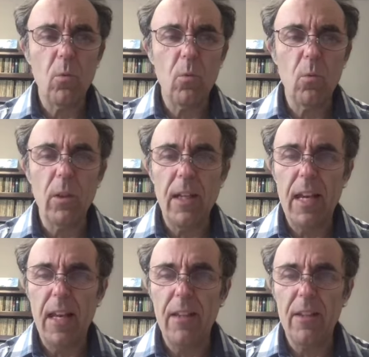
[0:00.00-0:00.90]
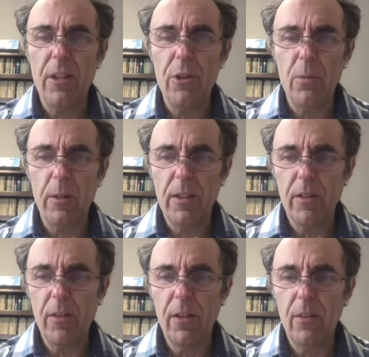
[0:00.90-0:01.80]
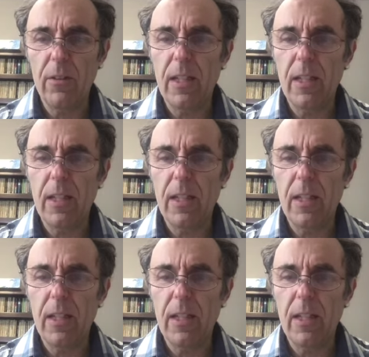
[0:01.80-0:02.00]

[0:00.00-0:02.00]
will end the new material.